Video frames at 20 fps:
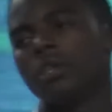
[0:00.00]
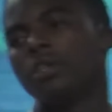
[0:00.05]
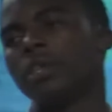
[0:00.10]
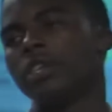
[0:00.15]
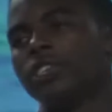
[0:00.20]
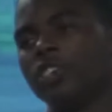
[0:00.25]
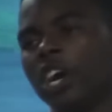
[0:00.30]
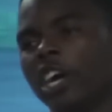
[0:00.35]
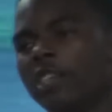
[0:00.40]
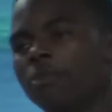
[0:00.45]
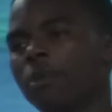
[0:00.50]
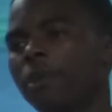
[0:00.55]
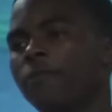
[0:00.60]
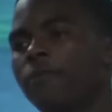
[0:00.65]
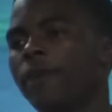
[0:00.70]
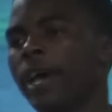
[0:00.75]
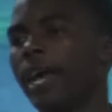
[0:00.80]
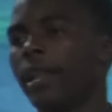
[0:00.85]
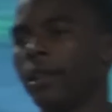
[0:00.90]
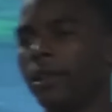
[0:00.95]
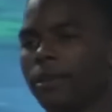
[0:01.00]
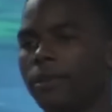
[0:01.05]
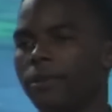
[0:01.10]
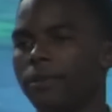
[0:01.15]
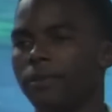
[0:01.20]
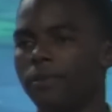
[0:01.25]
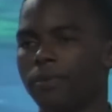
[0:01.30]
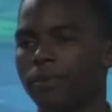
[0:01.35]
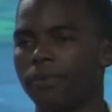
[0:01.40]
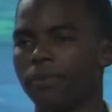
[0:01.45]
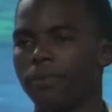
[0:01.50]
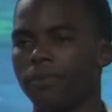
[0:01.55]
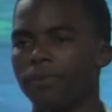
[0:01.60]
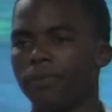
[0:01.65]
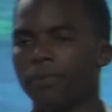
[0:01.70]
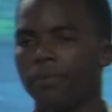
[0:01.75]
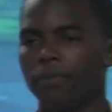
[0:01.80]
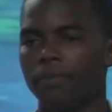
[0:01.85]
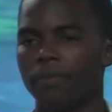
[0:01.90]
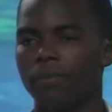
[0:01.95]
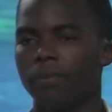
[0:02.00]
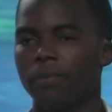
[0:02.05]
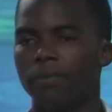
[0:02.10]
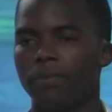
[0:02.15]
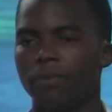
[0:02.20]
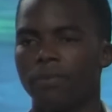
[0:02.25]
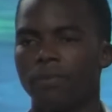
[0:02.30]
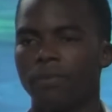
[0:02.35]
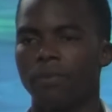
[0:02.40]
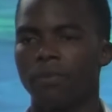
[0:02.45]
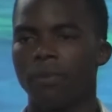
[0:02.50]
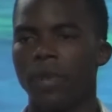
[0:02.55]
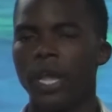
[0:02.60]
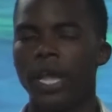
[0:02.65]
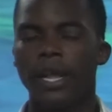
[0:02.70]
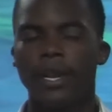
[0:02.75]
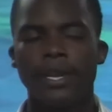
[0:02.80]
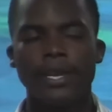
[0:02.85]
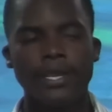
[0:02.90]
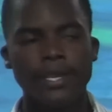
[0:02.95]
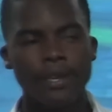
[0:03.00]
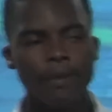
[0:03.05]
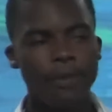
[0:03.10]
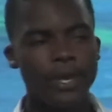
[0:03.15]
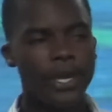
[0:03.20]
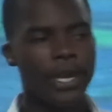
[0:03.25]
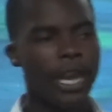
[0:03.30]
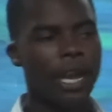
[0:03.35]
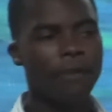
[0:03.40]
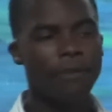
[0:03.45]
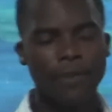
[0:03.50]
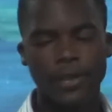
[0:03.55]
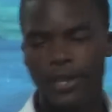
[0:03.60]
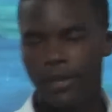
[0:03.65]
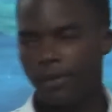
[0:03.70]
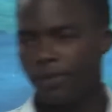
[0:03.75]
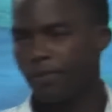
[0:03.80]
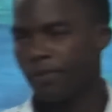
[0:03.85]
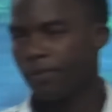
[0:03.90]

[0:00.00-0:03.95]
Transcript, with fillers: The judgment fell. Wow. Listen to me carefully.